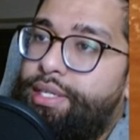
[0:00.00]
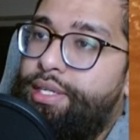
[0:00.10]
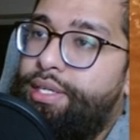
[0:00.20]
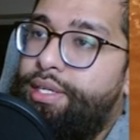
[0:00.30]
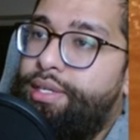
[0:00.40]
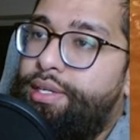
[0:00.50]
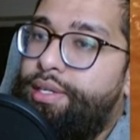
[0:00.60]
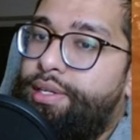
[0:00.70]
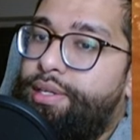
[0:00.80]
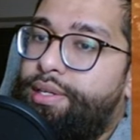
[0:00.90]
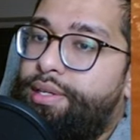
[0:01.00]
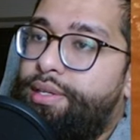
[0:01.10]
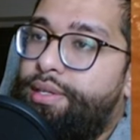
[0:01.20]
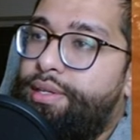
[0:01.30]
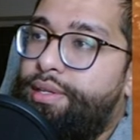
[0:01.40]

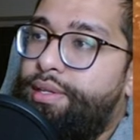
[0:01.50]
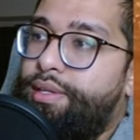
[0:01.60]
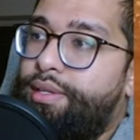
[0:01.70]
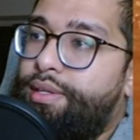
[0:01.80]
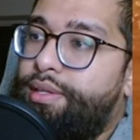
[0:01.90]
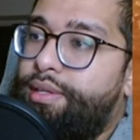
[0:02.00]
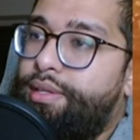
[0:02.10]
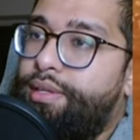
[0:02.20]
No one is speaking in this clip.